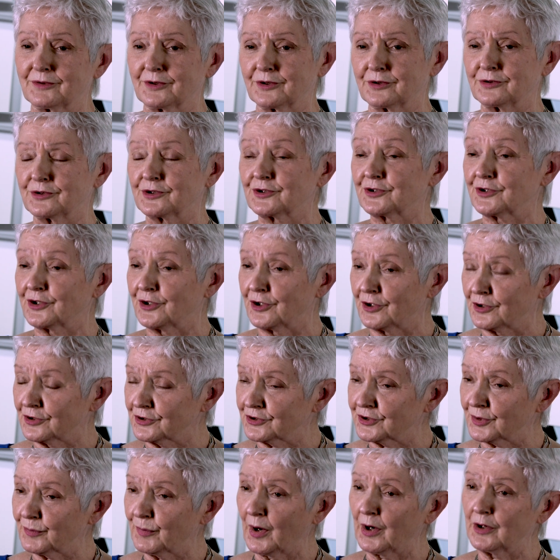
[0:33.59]

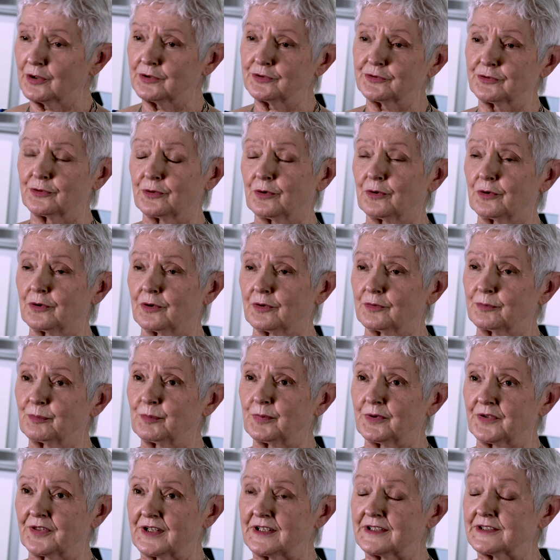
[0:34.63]
concerns about or
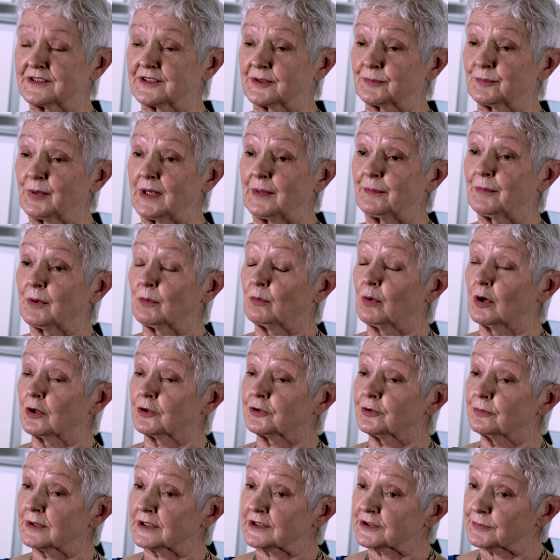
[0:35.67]
things that people
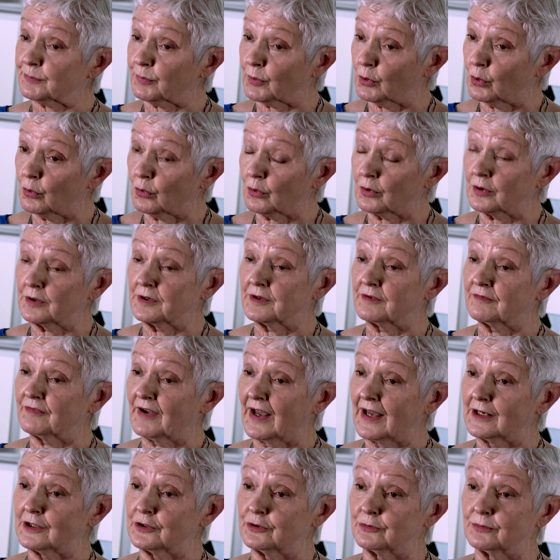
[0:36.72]
want to explore and
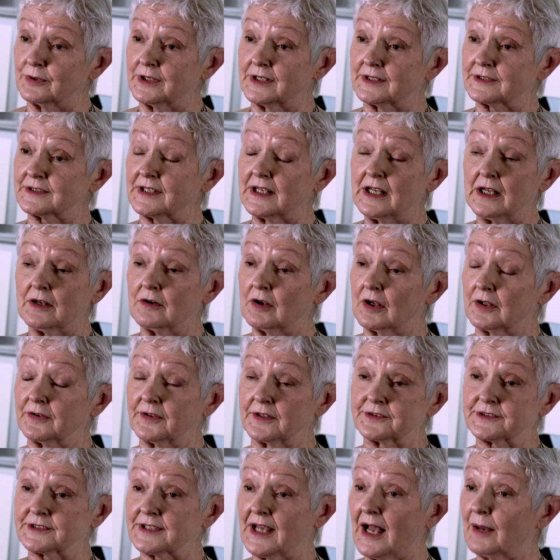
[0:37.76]
evaluate
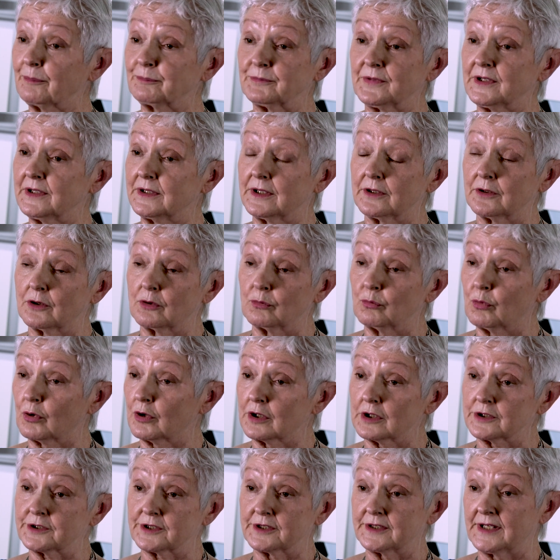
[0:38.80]
that's happening in our
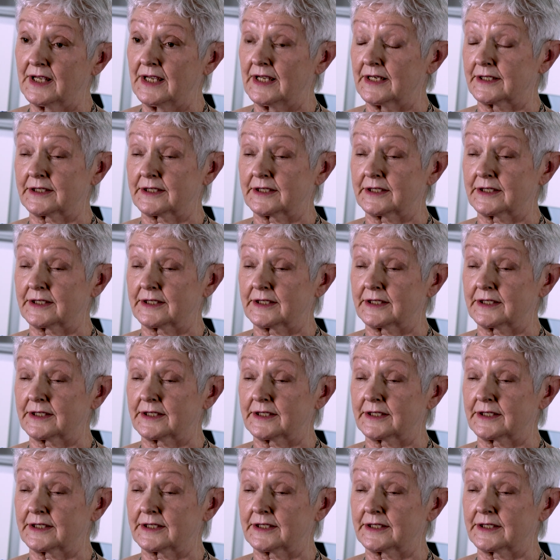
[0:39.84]
world today.